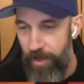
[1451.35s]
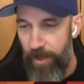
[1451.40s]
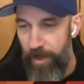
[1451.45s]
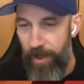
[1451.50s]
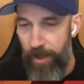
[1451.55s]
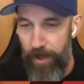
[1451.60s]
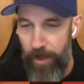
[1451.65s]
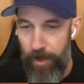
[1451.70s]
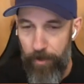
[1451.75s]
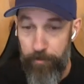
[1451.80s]

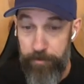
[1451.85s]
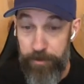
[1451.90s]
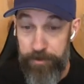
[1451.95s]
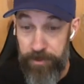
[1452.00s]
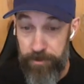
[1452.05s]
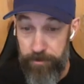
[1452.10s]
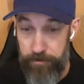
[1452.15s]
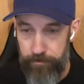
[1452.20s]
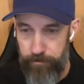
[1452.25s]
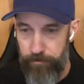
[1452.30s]
Pat's
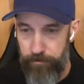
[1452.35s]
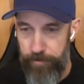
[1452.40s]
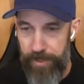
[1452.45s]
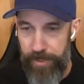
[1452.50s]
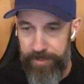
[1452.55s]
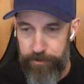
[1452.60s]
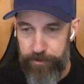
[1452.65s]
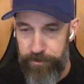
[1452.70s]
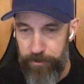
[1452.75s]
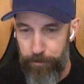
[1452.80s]
using
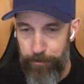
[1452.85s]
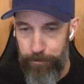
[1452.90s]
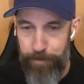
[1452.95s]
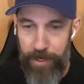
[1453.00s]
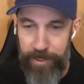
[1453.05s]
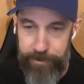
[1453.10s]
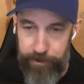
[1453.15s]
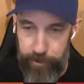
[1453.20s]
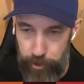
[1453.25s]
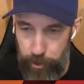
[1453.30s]

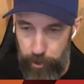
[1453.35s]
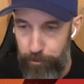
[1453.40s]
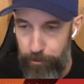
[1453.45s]
Becker